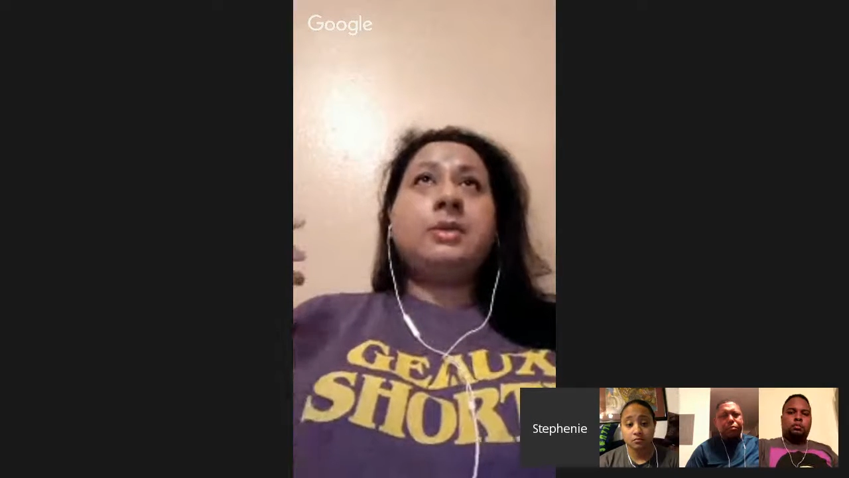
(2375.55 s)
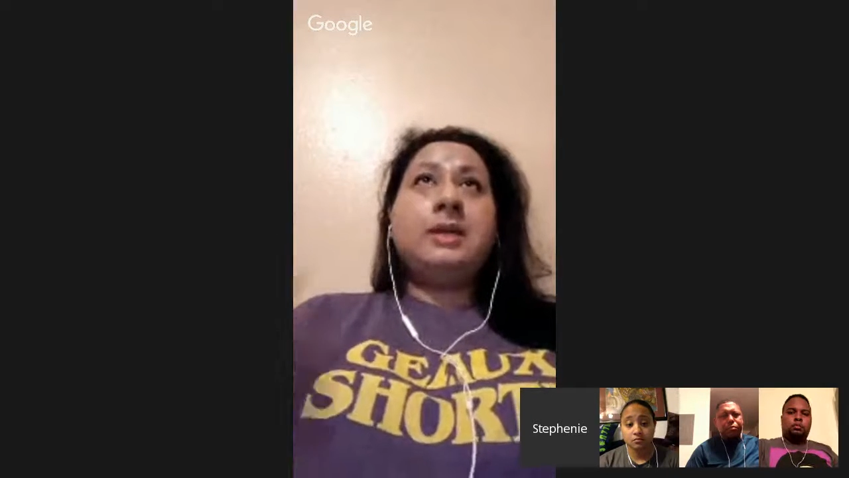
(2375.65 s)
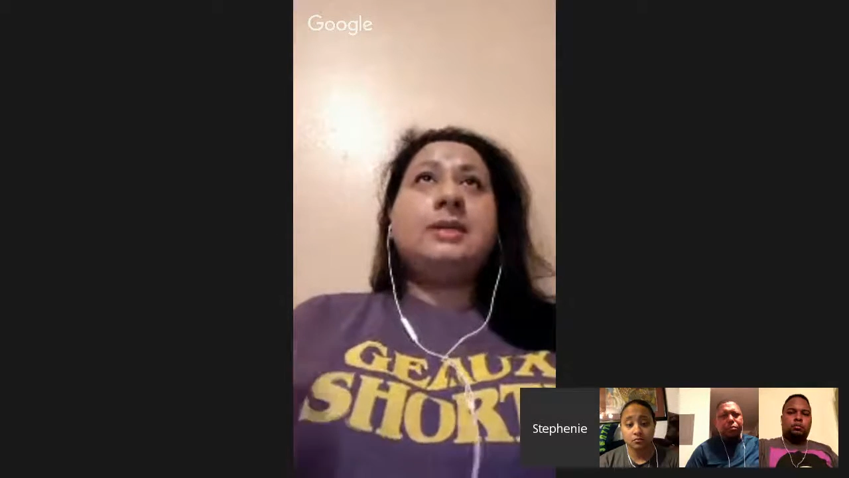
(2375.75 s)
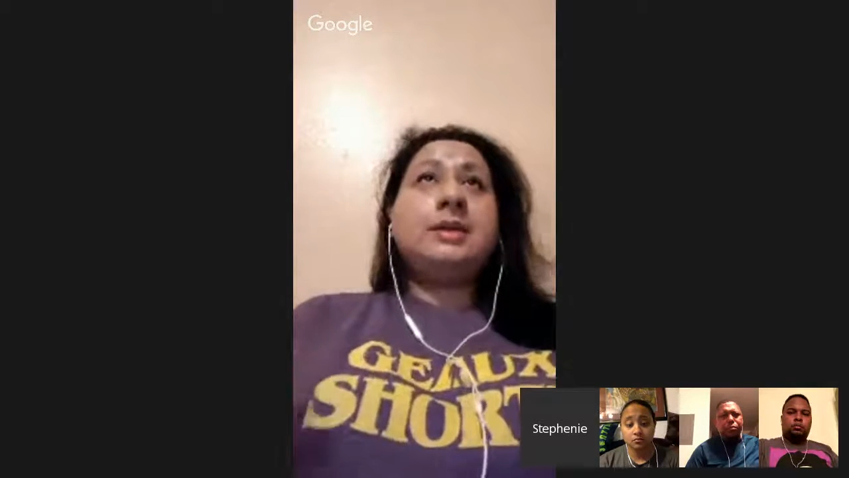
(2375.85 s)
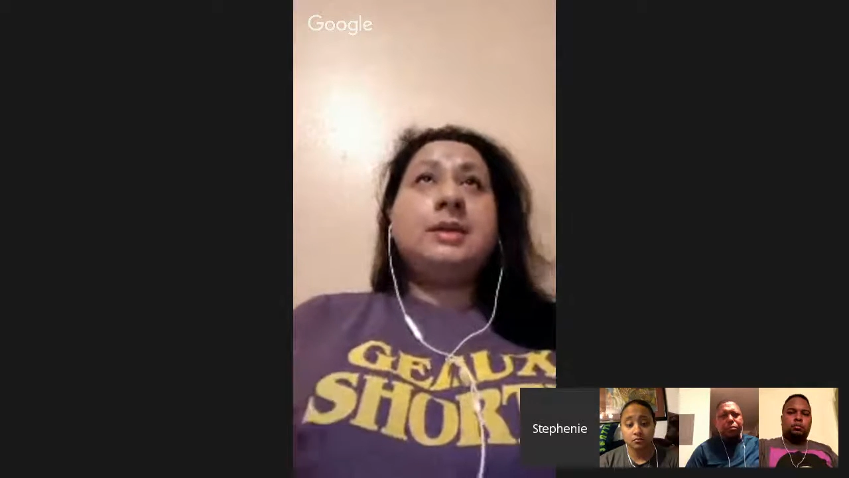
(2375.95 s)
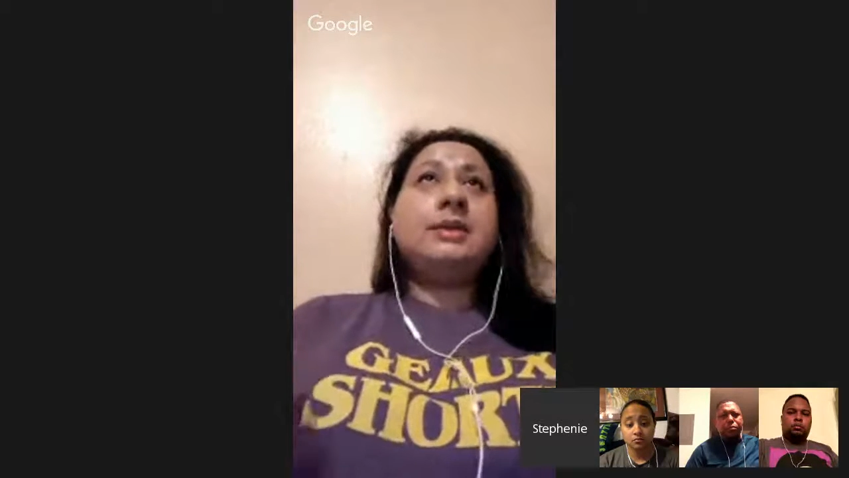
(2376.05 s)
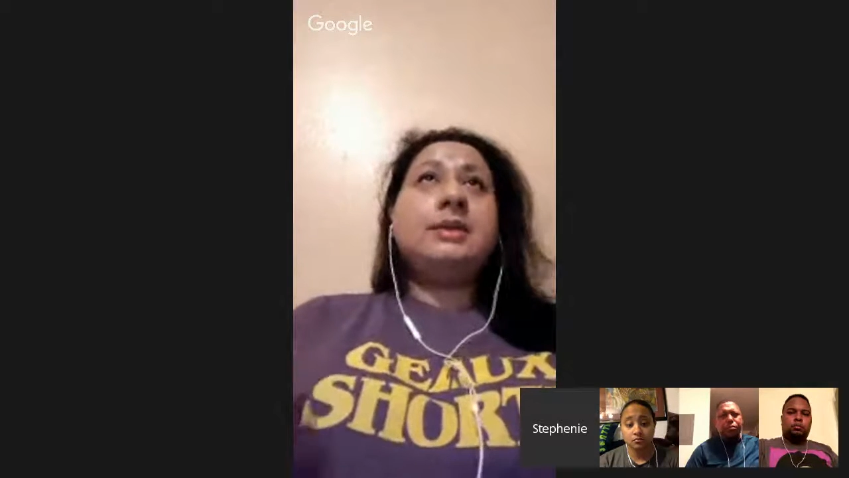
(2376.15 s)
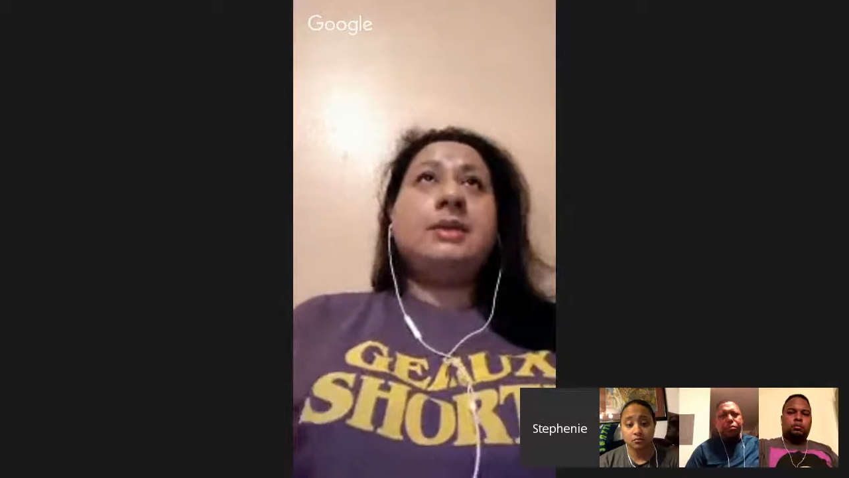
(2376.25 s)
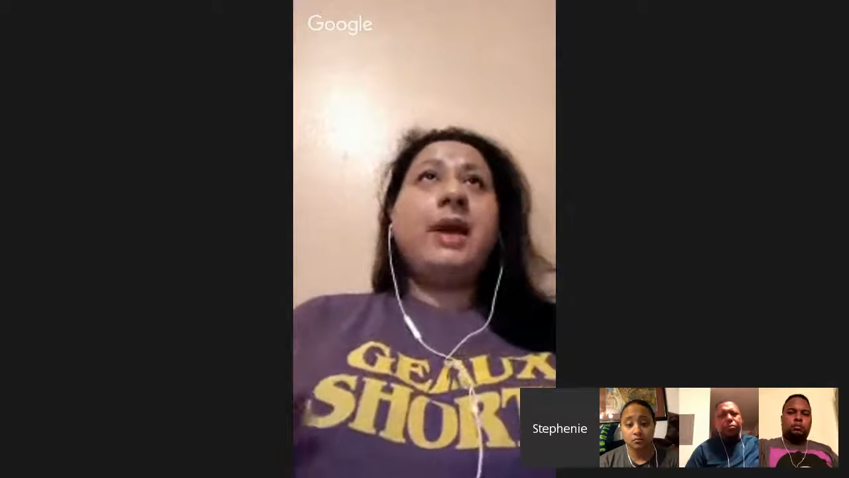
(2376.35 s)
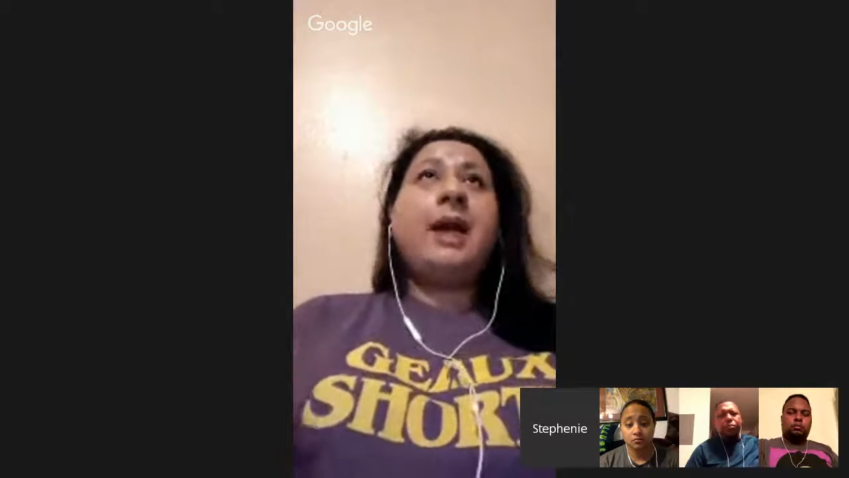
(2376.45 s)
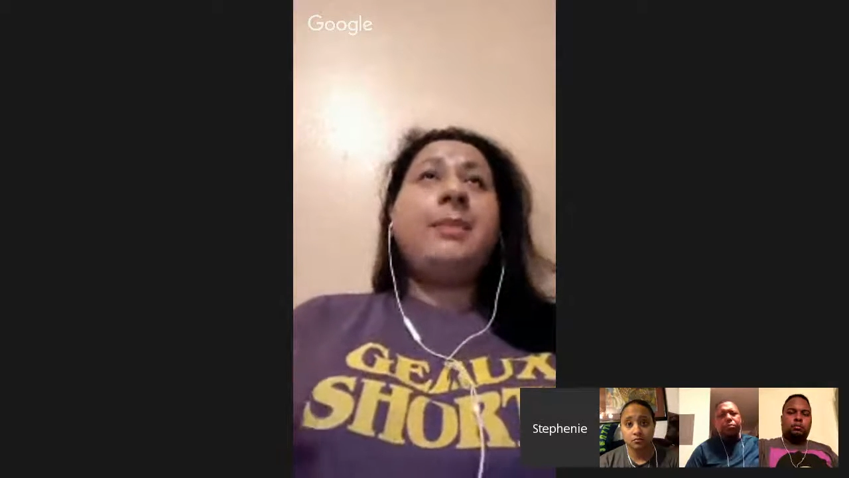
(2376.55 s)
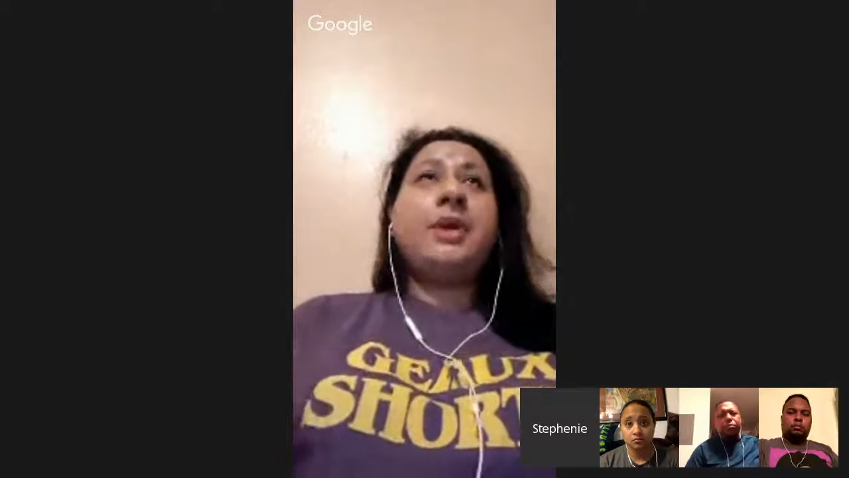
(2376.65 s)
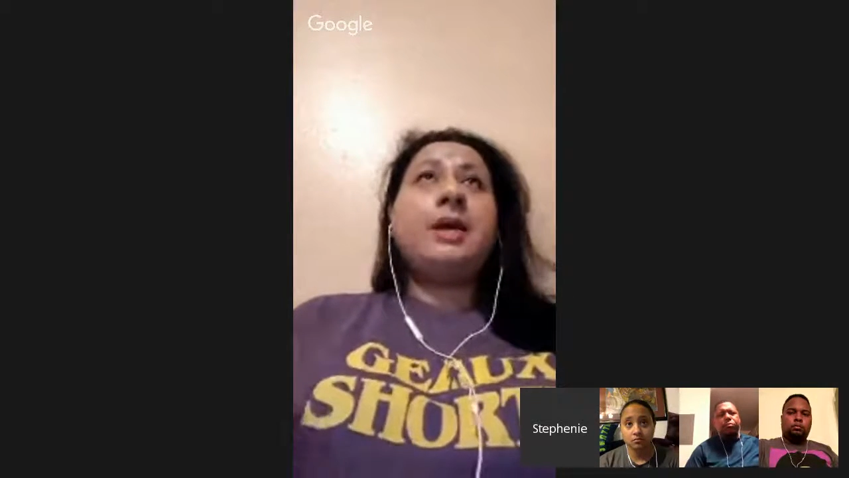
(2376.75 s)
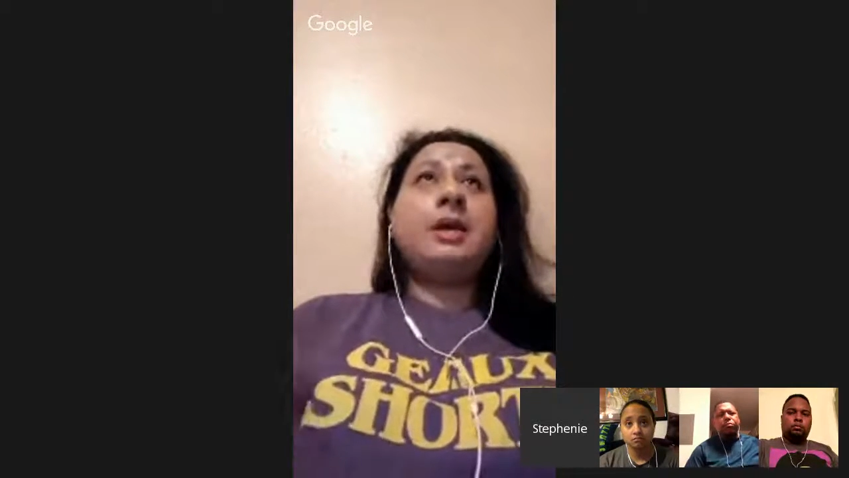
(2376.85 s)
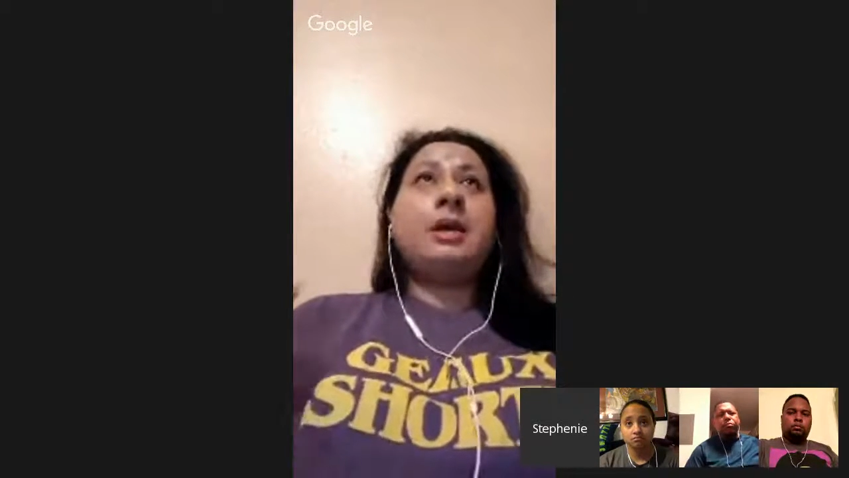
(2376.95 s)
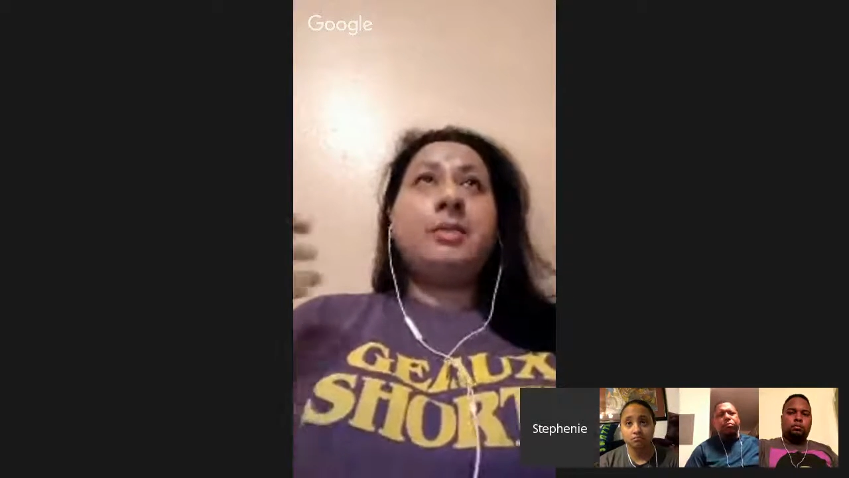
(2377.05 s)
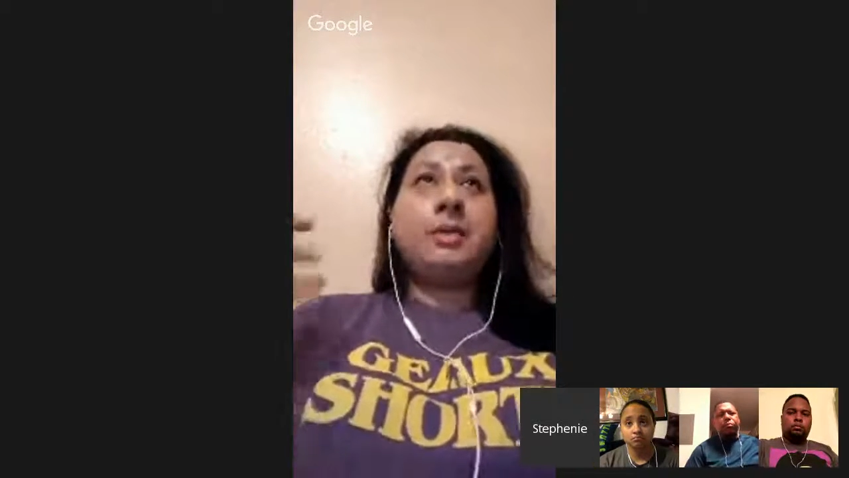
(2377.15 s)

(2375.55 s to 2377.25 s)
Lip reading: incidents that have happened and are putting